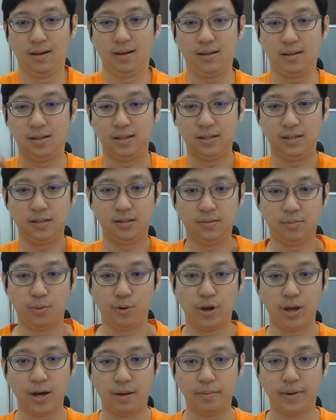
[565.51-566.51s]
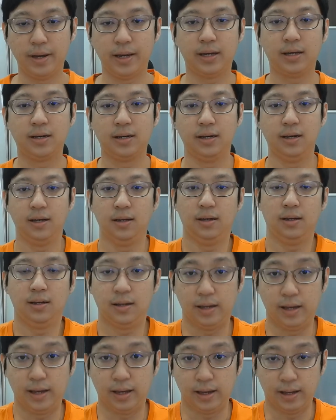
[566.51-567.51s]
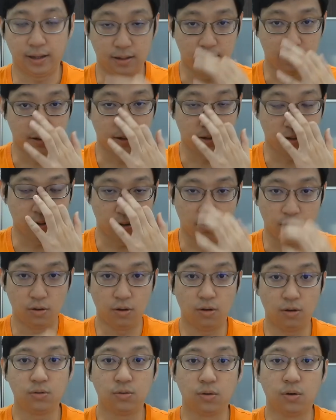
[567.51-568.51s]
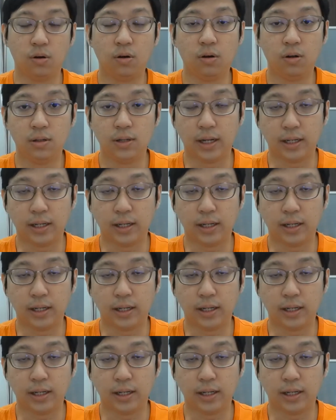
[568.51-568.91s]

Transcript: this Boya mic, and all to all,